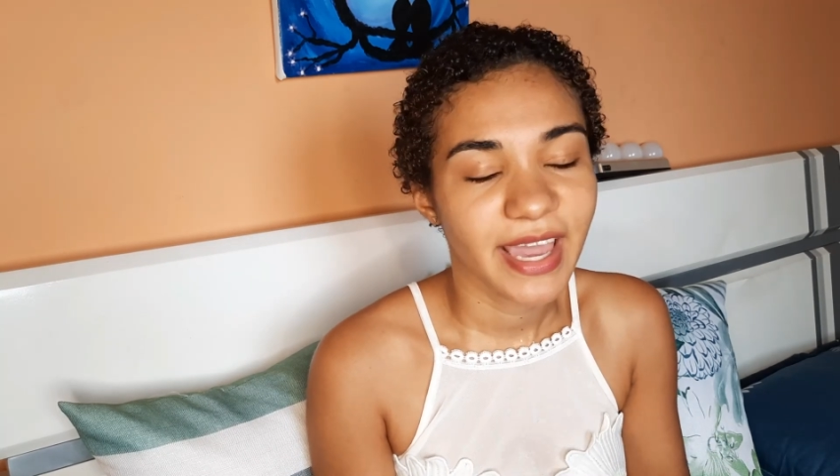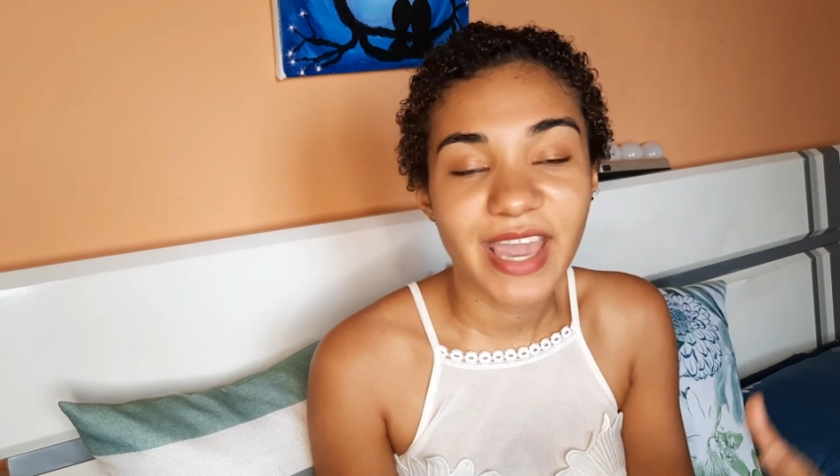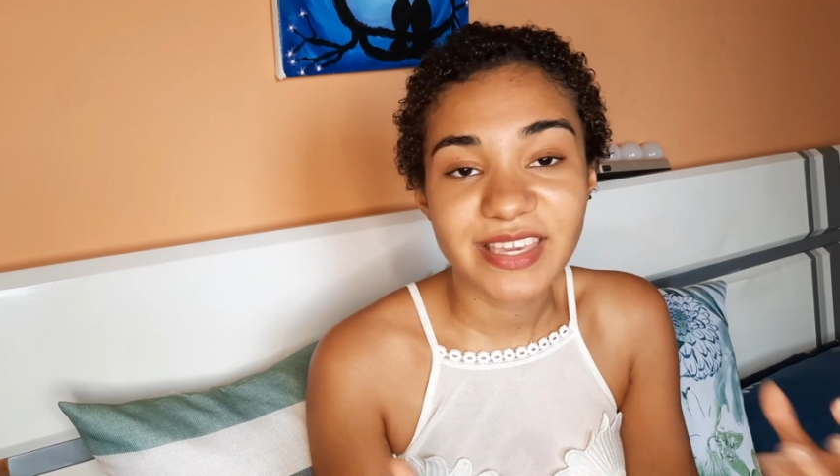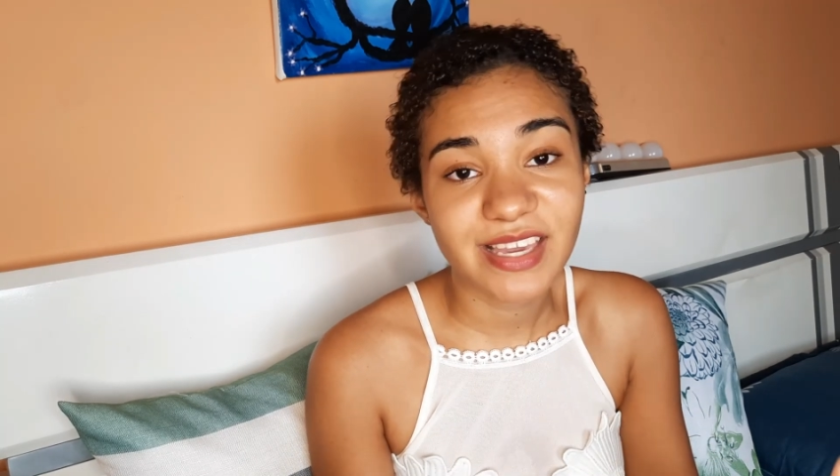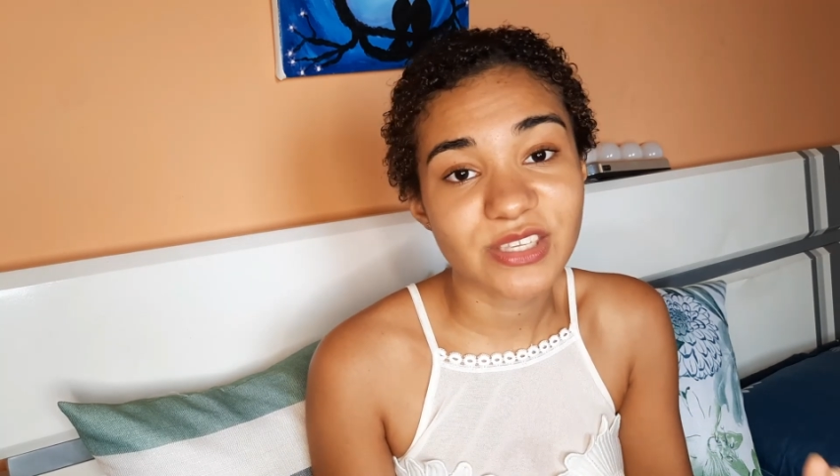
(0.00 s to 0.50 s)

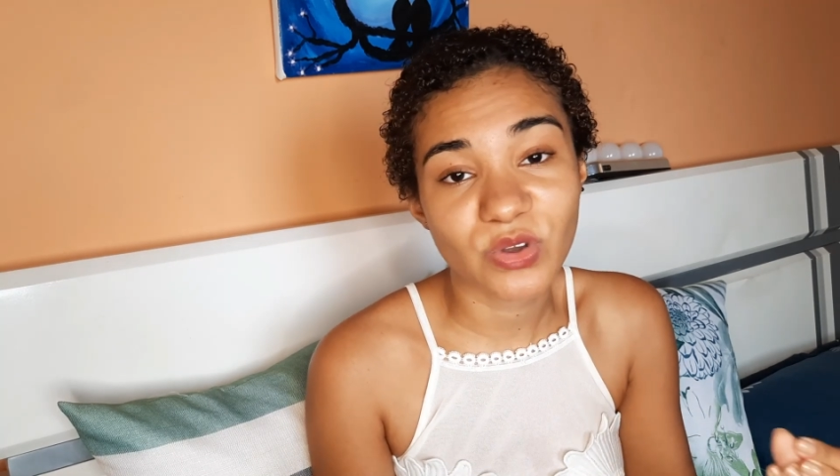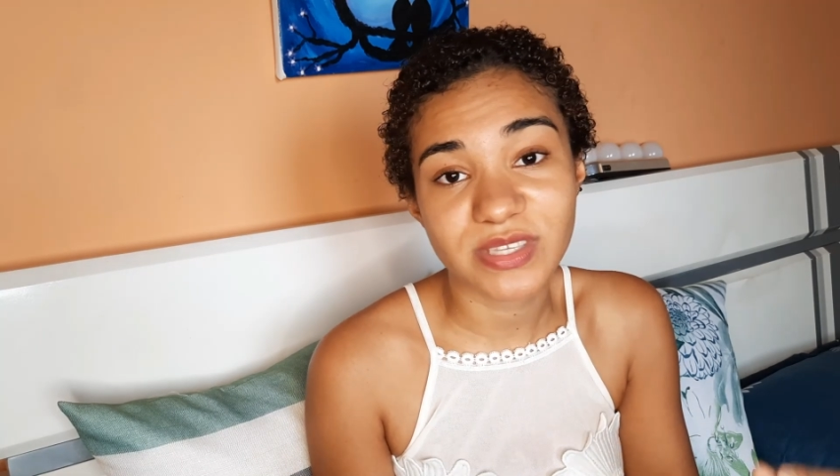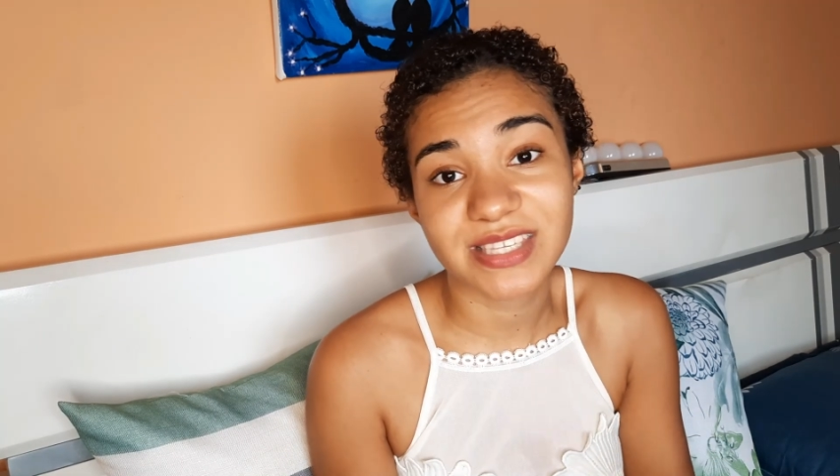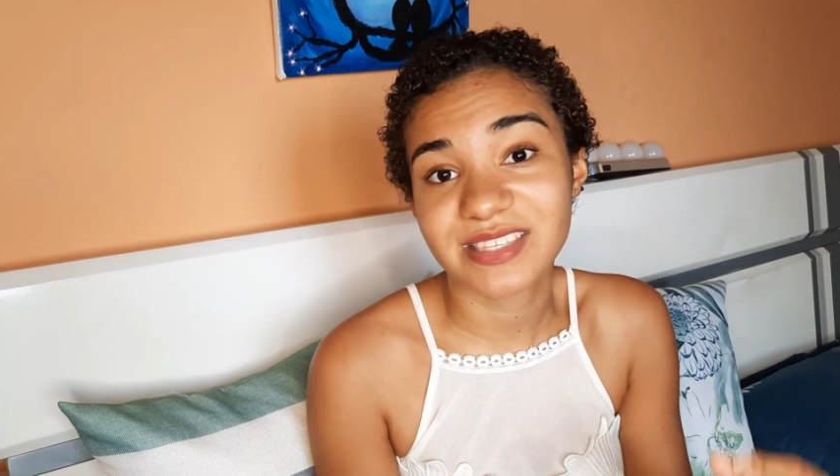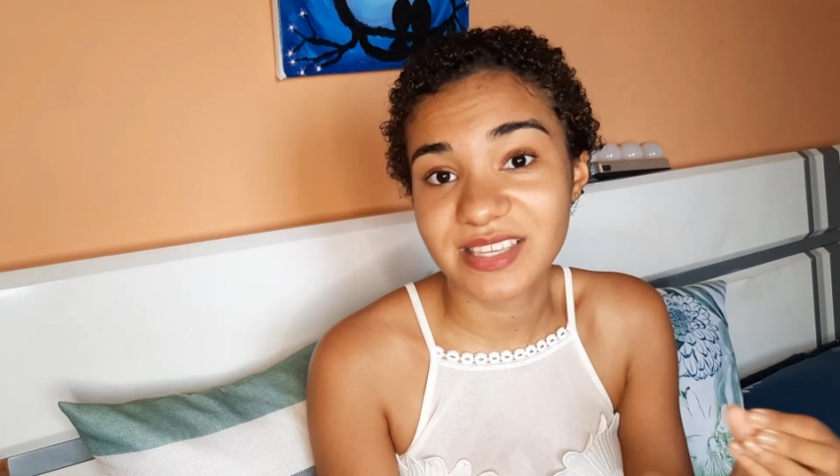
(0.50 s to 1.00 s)
And yes,
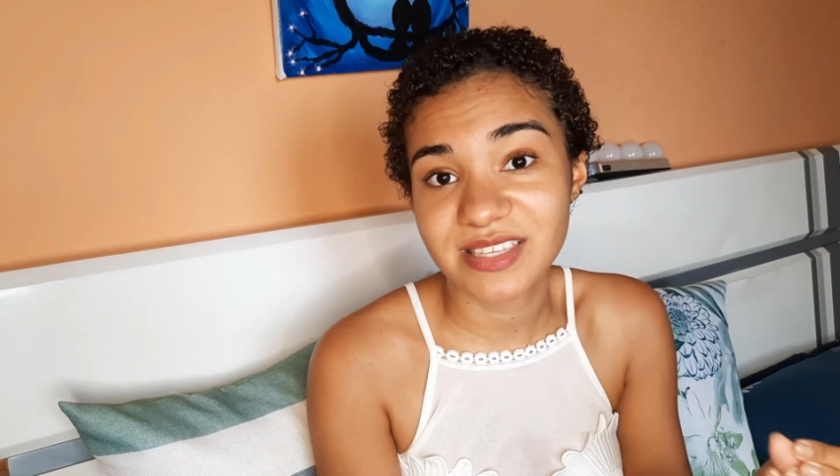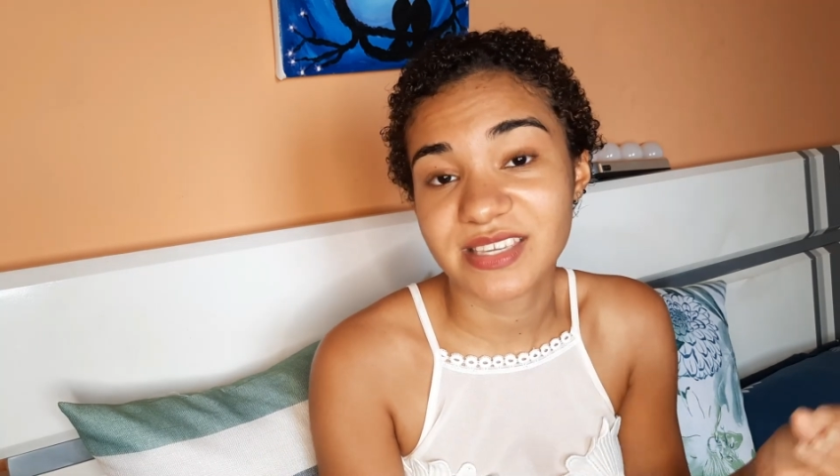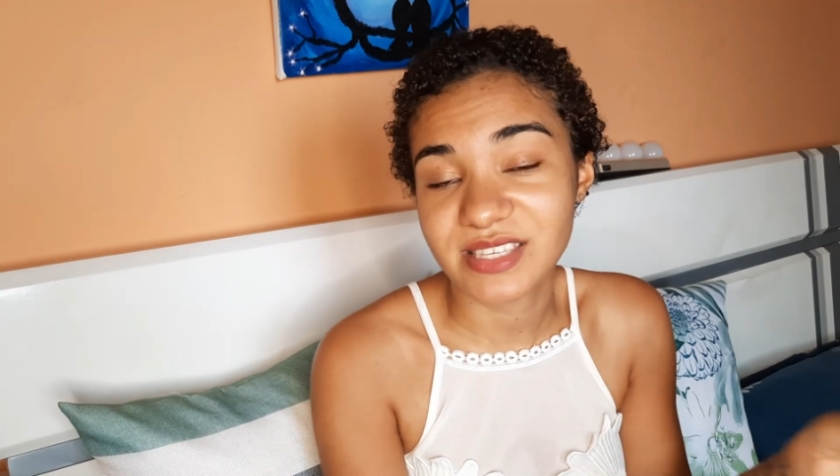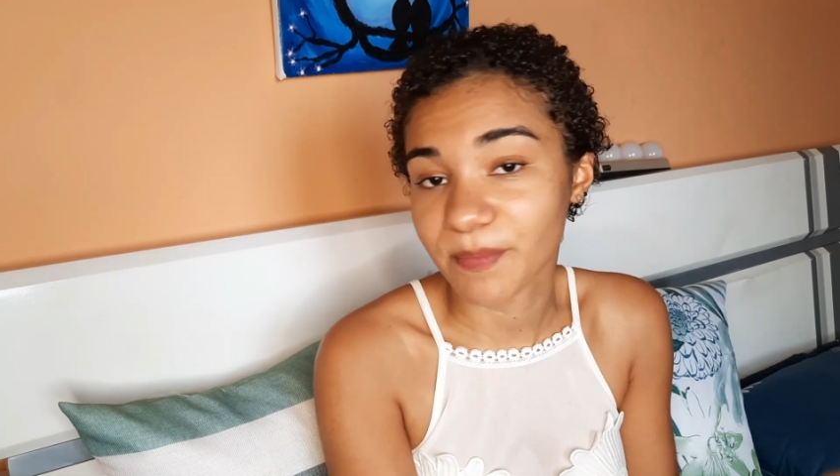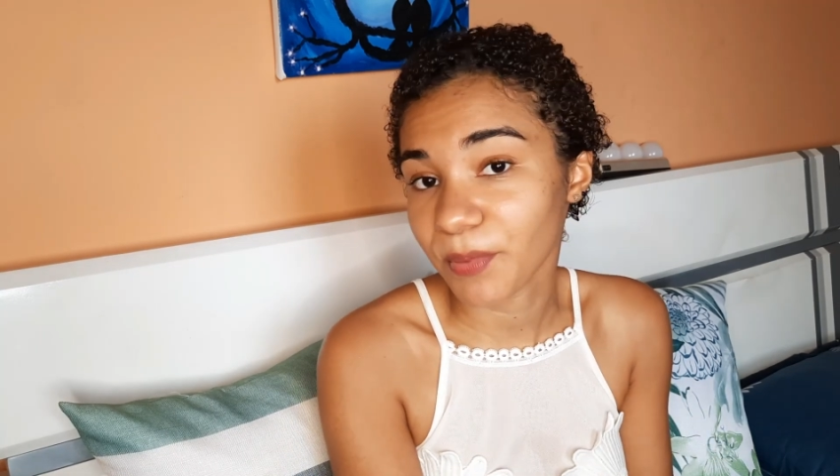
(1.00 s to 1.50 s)

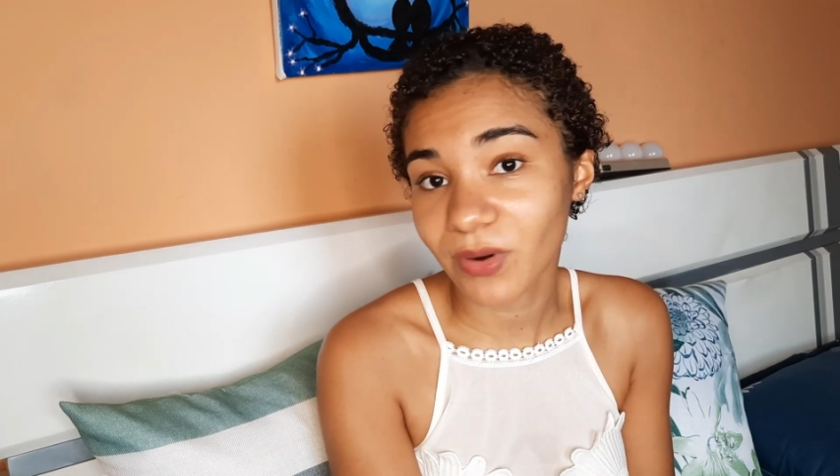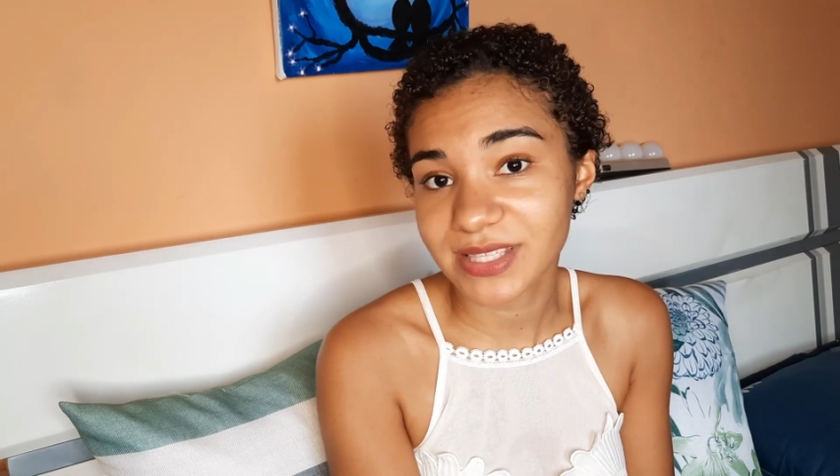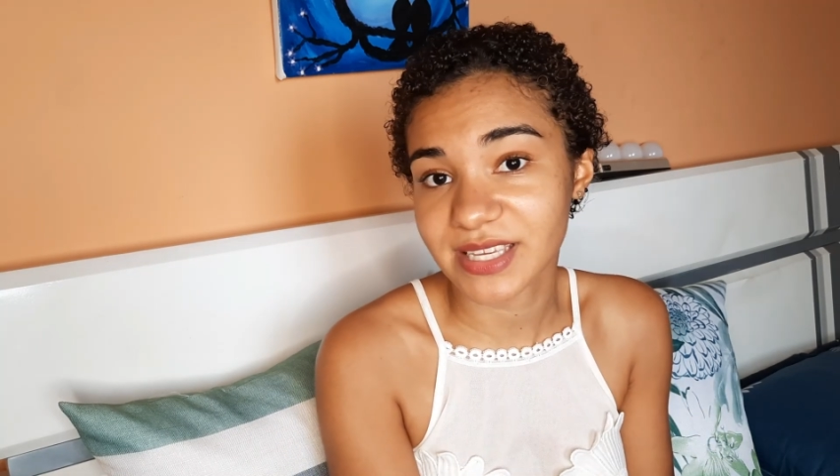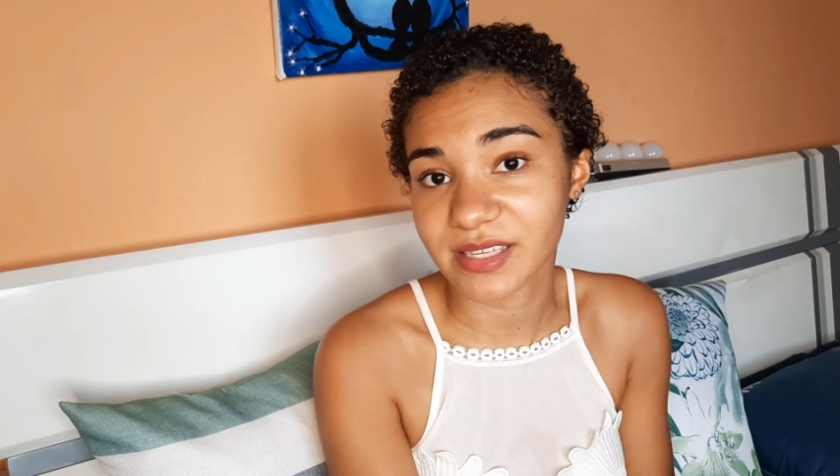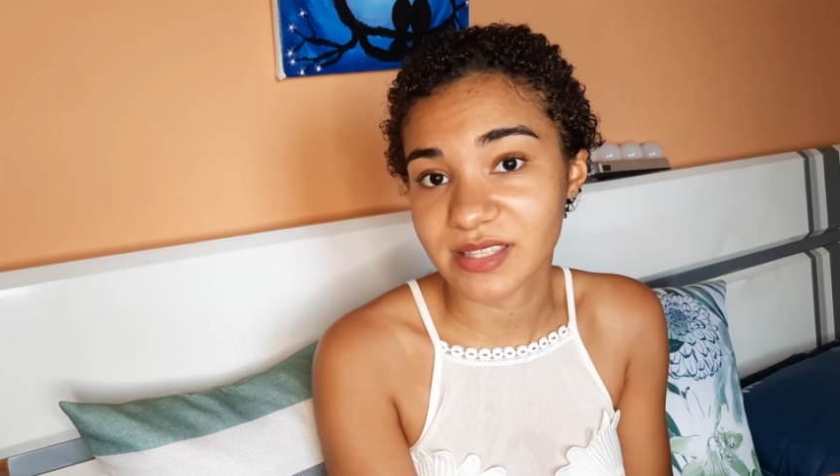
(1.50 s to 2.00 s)
consistency is
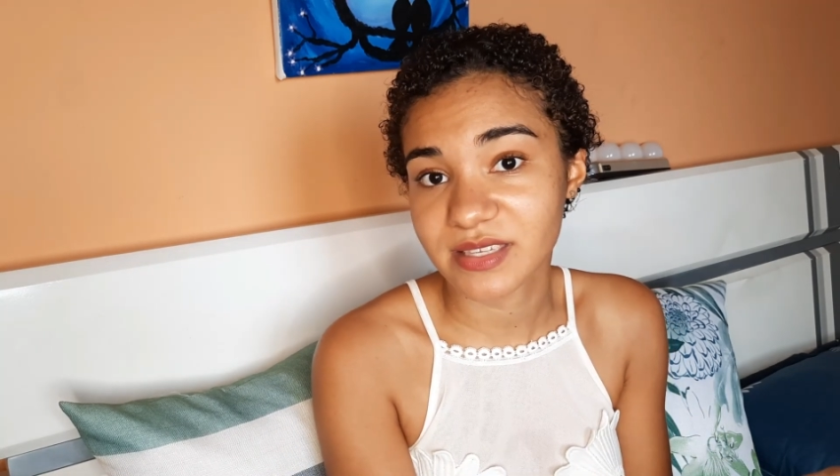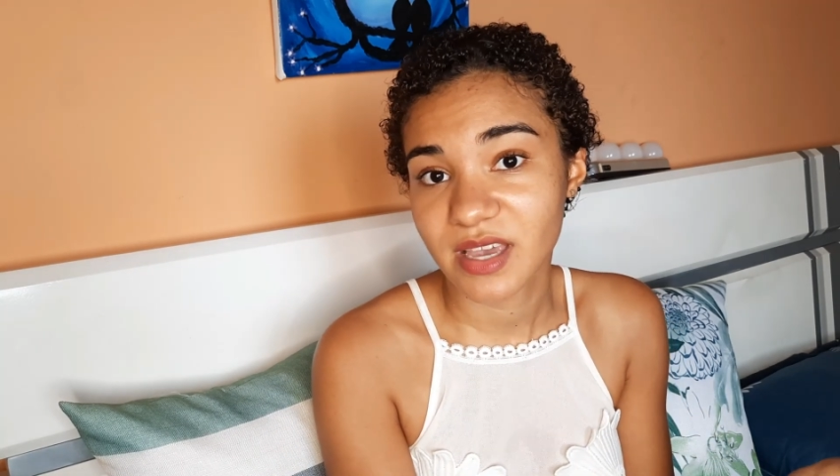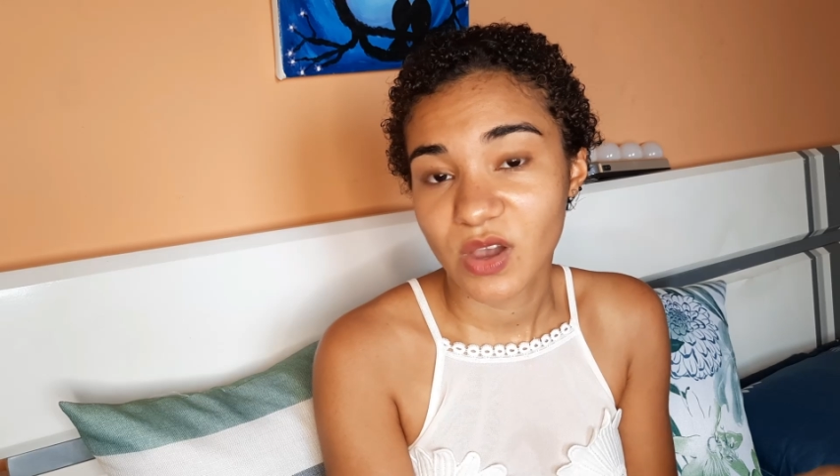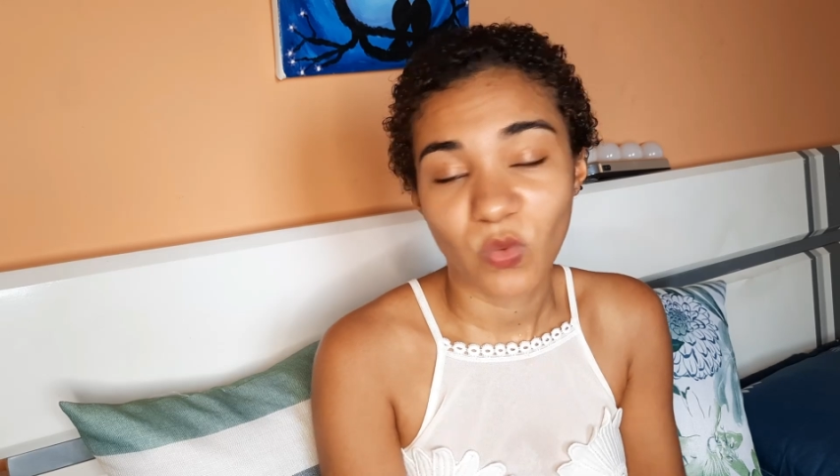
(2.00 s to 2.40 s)
important